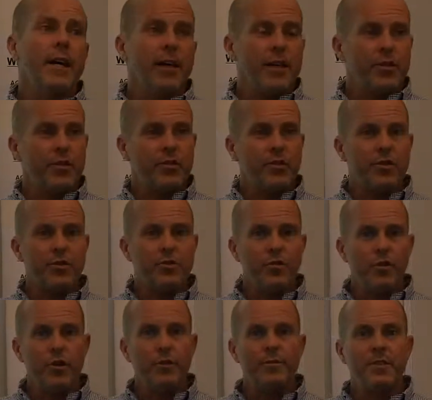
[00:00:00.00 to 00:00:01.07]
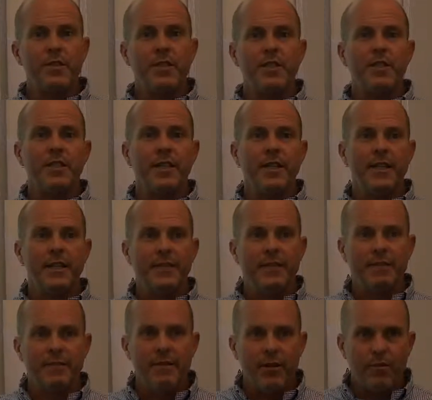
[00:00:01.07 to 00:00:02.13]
interest groups to send